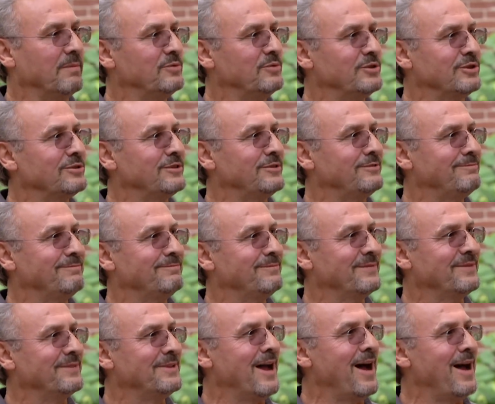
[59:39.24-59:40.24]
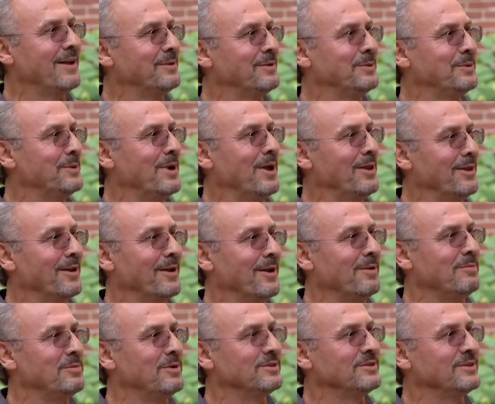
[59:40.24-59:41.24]
Just down to nothing
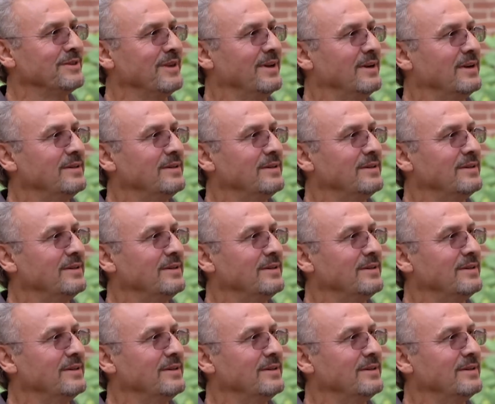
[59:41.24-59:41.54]
almost, you